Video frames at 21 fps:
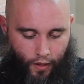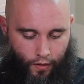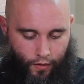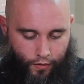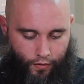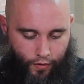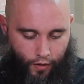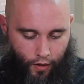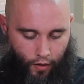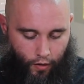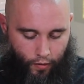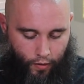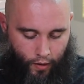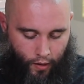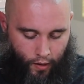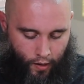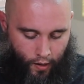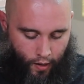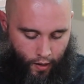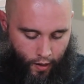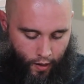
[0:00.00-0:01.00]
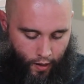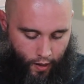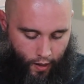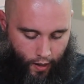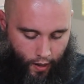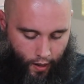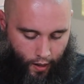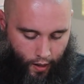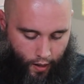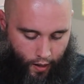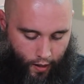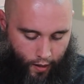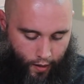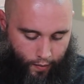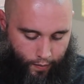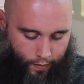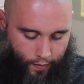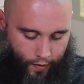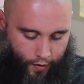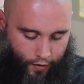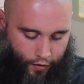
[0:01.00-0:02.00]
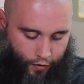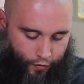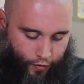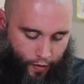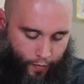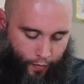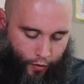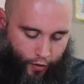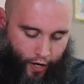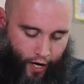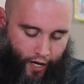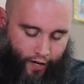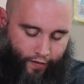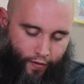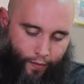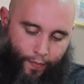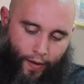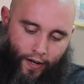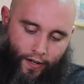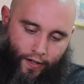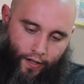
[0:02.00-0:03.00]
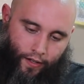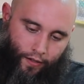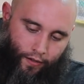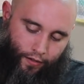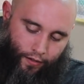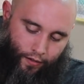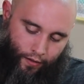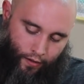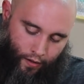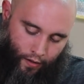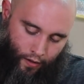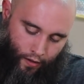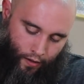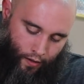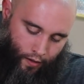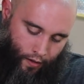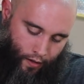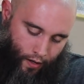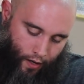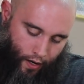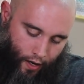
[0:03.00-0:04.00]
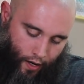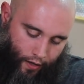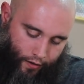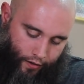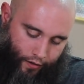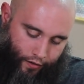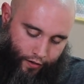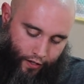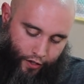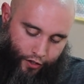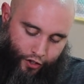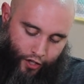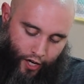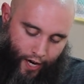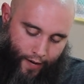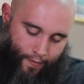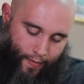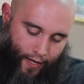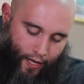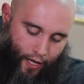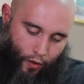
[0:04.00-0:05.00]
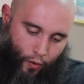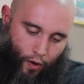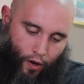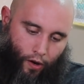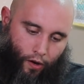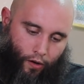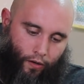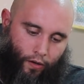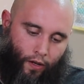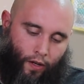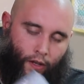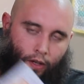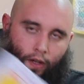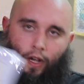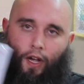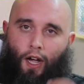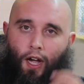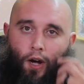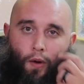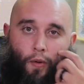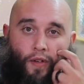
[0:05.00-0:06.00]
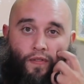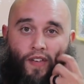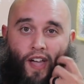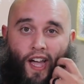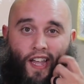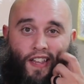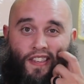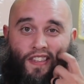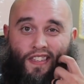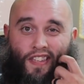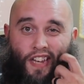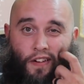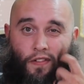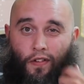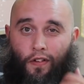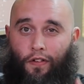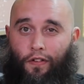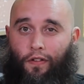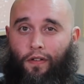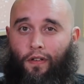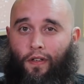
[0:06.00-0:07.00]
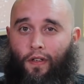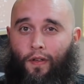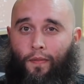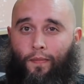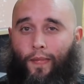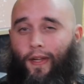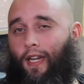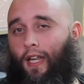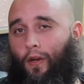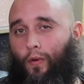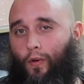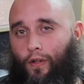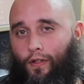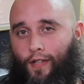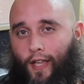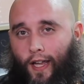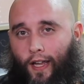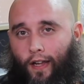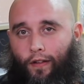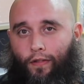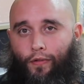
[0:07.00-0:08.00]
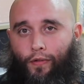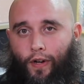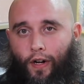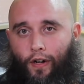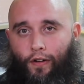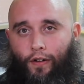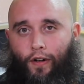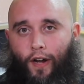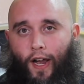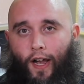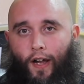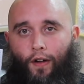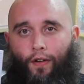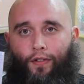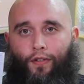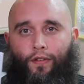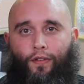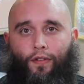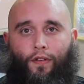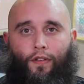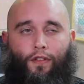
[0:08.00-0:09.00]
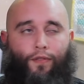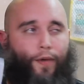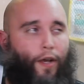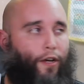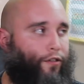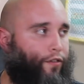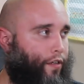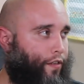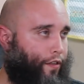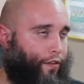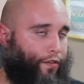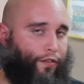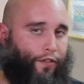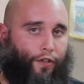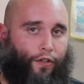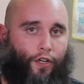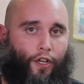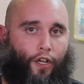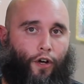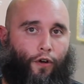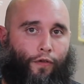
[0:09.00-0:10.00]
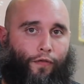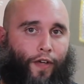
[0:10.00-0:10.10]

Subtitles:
So this is from Creative Abundance. It's a Sunshine mini quilt. We've got several mini quilts hanging throughout our house, especially in the studio.